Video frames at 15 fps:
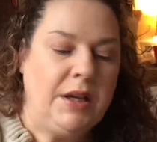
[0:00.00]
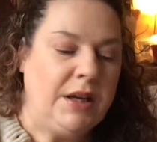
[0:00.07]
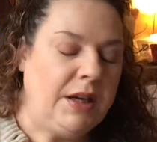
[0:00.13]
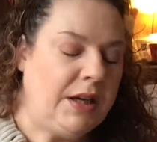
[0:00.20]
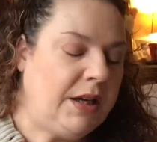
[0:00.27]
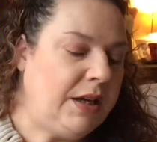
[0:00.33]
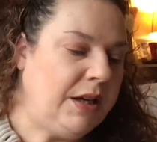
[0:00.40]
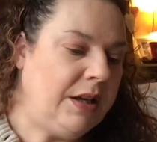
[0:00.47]

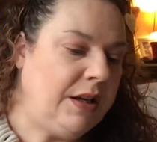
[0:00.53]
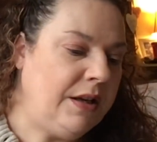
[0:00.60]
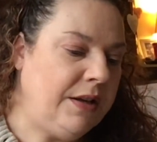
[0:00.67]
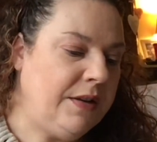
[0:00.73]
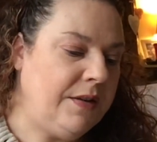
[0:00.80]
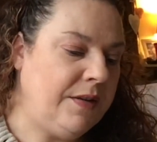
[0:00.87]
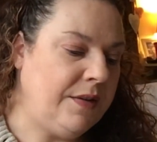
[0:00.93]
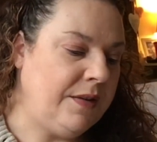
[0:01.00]

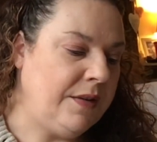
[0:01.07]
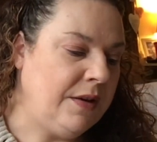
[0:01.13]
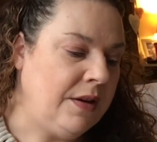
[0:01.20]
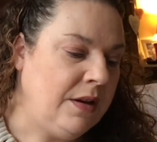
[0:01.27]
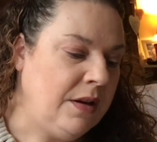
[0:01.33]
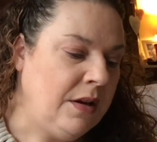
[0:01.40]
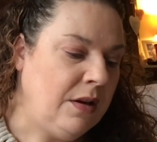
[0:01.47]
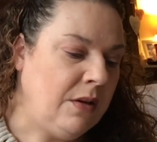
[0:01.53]
is
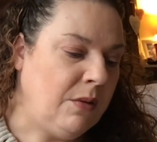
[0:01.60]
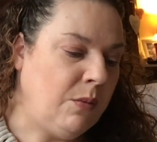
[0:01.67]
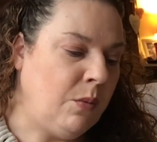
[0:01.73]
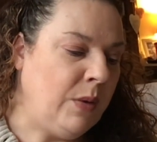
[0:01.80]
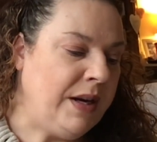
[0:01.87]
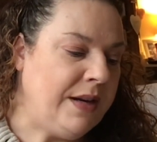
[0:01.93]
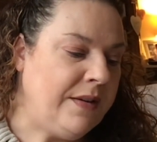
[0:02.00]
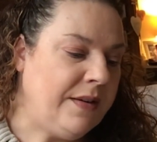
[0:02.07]

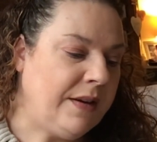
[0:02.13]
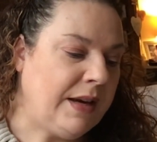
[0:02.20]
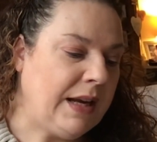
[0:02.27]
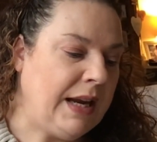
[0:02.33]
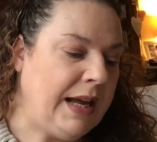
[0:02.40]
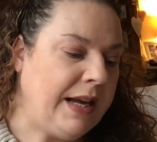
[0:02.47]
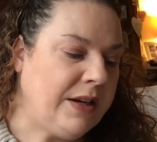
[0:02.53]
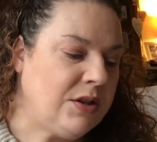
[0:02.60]
Winter
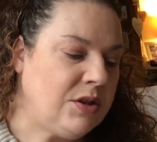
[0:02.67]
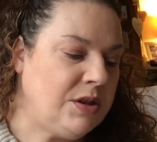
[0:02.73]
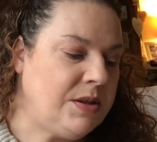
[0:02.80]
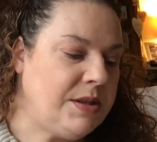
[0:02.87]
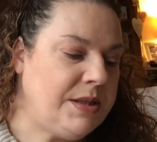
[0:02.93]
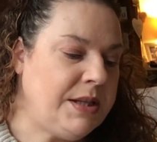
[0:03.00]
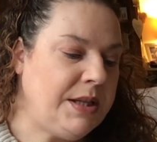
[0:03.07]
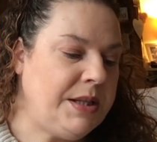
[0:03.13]
Collection,
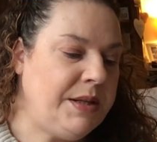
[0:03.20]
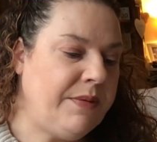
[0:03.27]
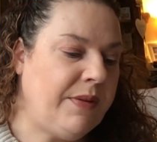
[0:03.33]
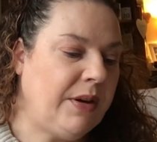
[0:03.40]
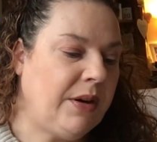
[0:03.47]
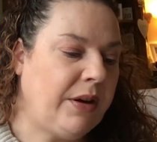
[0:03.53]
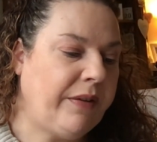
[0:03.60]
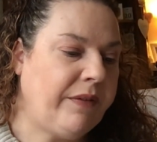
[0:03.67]

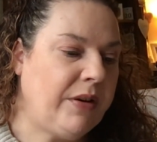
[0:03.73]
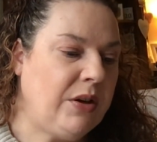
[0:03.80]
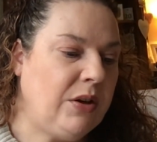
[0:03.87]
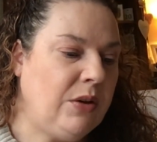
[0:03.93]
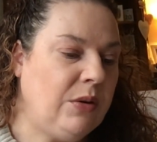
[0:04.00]
65 new